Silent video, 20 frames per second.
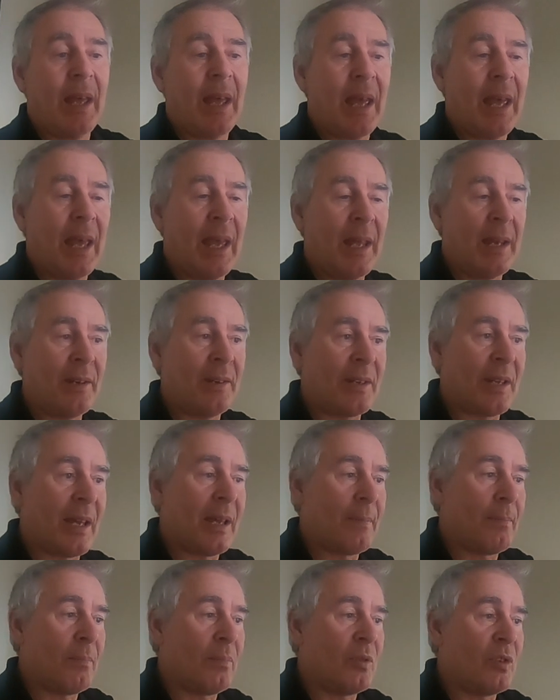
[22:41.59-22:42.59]

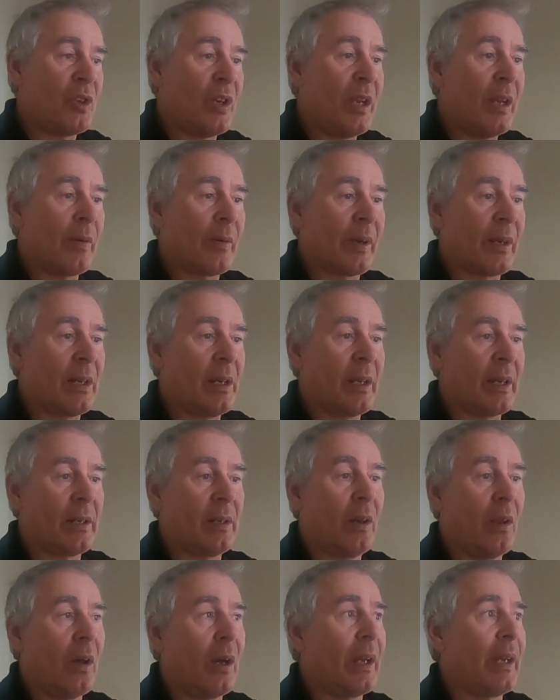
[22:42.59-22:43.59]
and share and
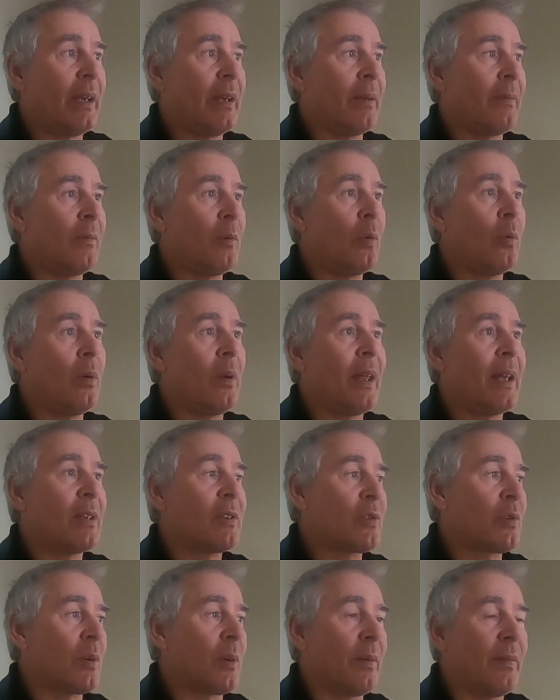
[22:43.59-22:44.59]
click like and all that
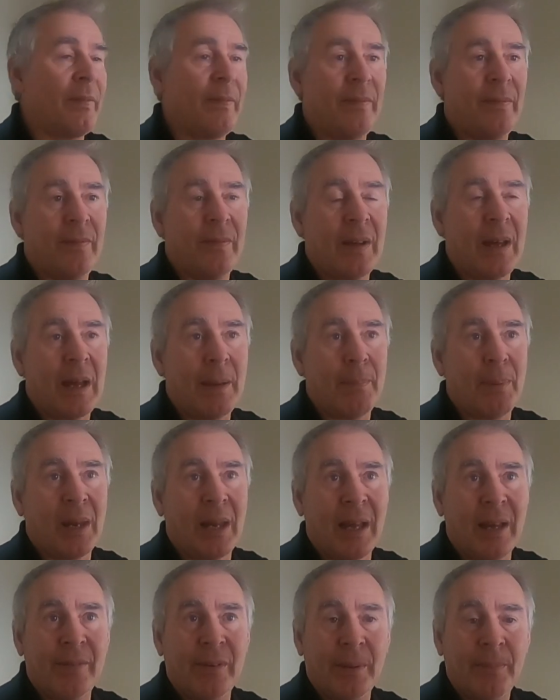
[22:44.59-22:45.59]
sort of
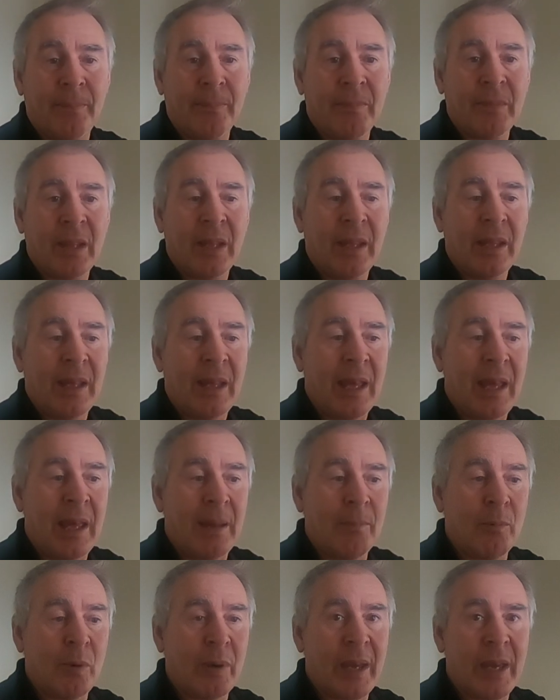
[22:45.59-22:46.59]
palaver,
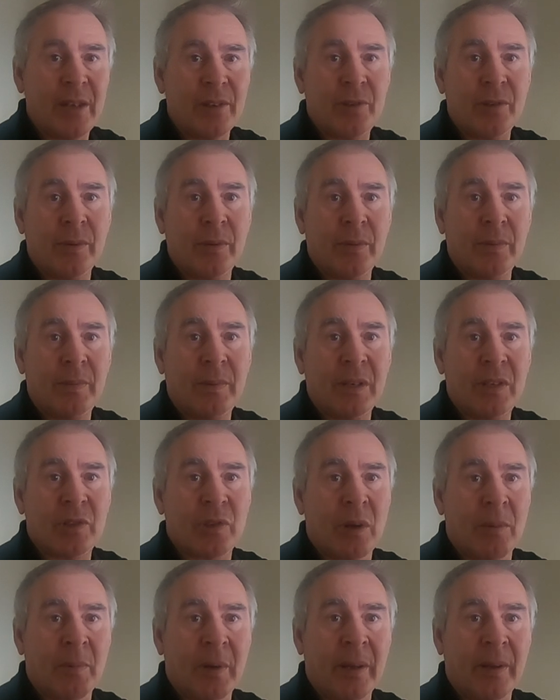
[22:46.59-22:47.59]
and we'll catch you next
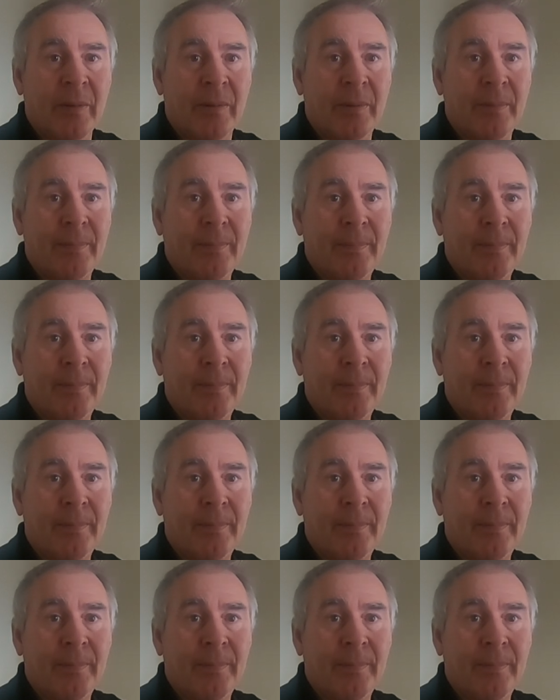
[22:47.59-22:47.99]
time round.